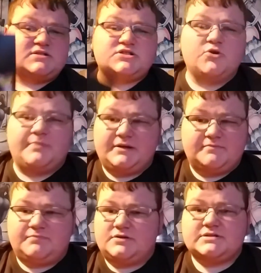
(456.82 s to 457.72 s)
stupid,
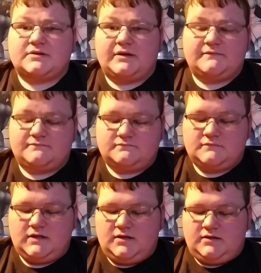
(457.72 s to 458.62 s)
personally,
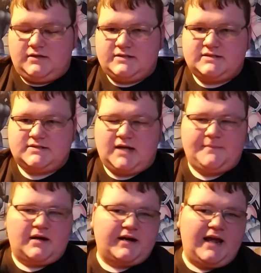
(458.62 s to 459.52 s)
because I'm
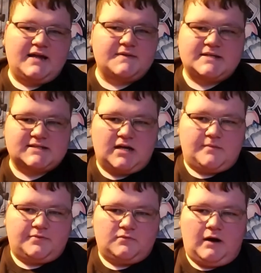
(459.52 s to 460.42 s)
not gonna hang this
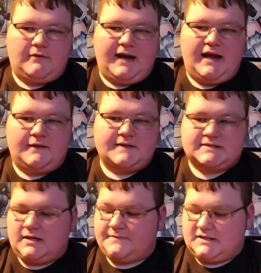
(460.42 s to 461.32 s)
up. Why would I hang
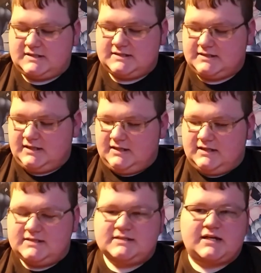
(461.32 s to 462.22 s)
this up? This
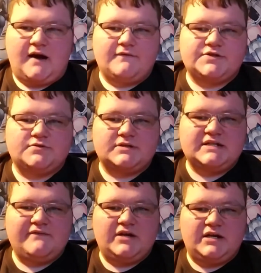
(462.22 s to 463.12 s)
is a cover to a
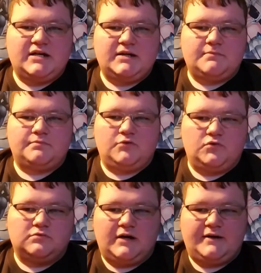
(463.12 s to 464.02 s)
DVD
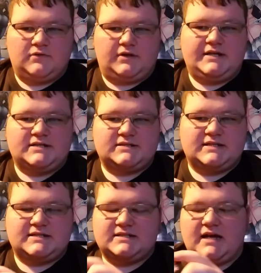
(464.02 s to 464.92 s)
Blu-ray release.
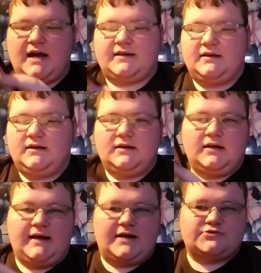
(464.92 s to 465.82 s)
This is not
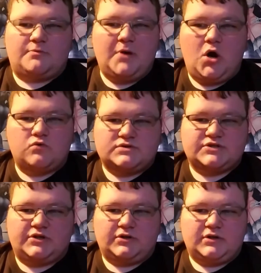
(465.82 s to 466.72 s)
an actual
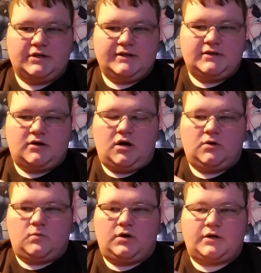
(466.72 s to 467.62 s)
poster
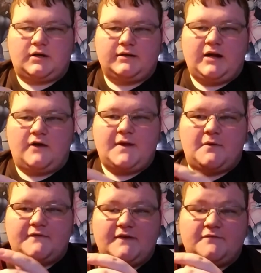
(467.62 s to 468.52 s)
artwork. Now, if they
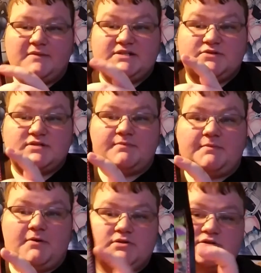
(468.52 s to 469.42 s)
would have given me two separate
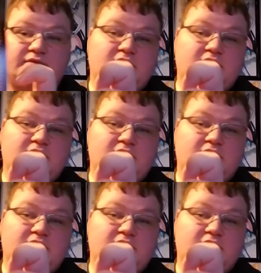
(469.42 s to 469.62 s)
posters of the